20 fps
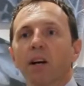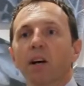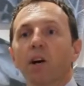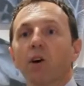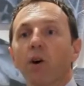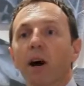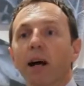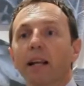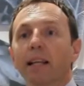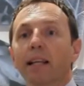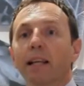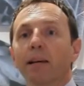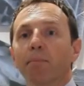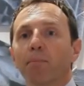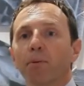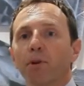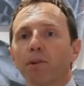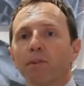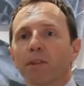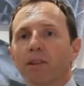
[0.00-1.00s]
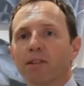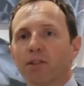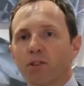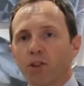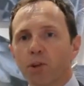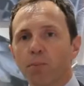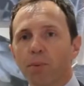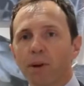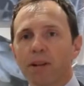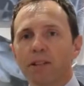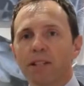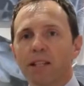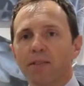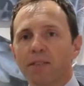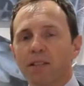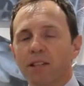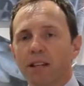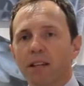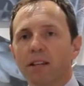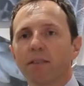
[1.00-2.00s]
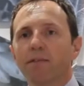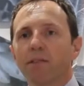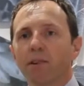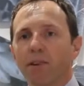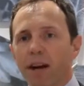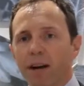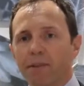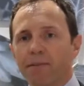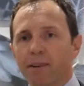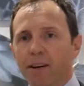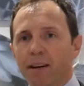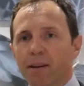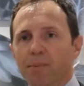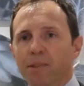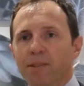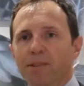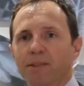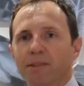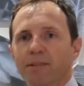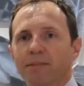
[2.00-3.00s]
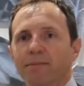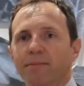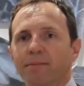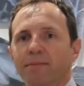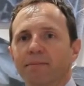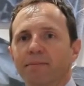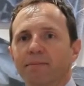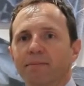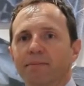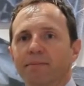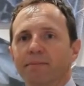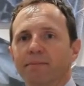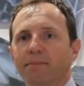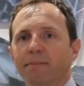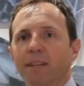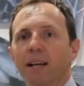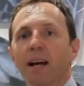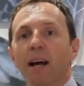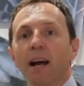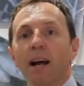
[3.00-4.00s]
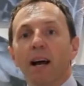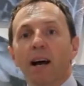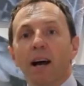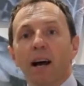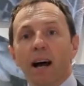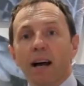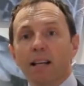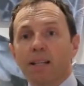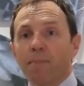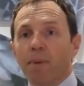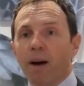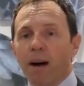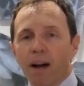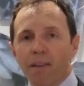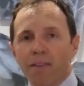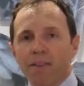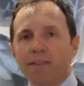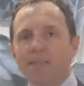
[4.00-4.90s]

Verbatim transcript: greatly improving soil productivity for our farmers. As part of the